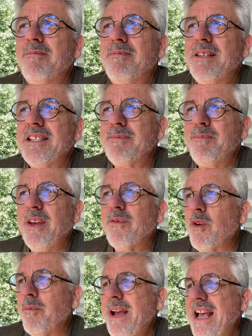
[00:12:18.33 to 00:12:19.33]
this
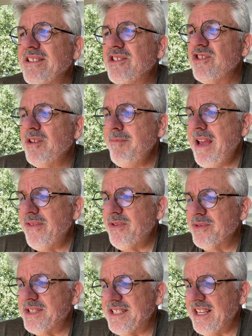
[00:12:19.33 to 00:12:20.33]
pivotal passage in
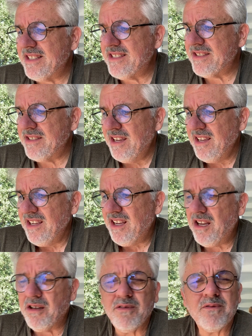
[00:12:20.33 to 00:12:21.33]
Matthew 6
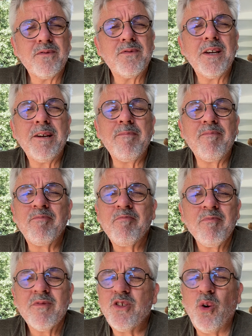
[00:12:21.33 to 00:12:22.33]
of
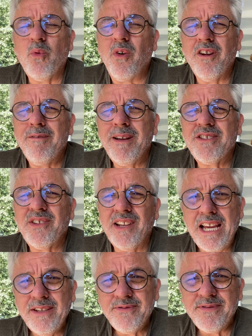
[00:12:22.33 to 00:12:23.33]
don't worry about your
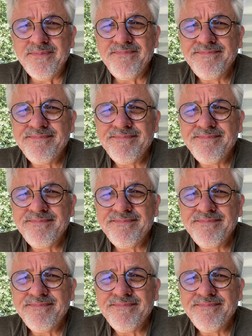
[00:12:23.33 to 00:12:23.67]
life.